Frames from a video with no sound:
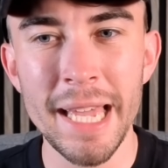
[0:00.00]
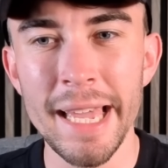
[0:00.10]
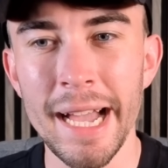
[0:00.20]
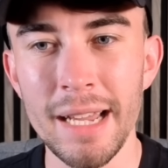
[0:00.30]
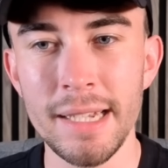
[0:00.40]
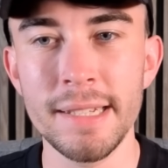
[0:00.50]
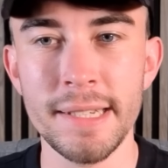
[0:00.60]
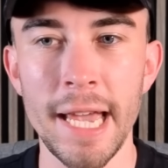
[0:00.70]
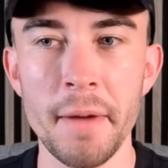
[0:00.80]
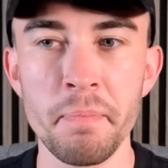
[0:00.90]
and in this
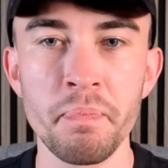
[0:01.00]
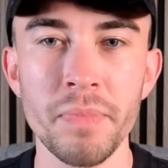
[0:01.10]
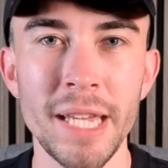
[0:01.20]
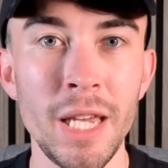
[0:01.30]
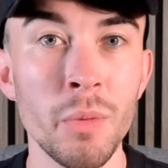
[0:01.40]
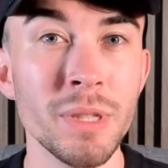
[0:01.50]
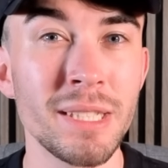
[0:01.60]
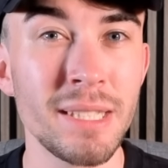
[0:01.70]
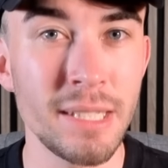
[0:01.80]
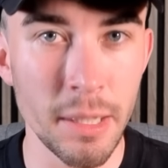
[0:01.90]
game it was
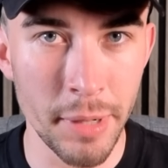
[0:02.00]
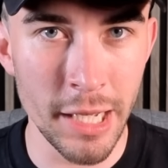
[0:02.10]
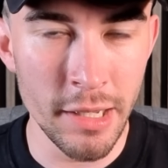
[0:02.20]
similar.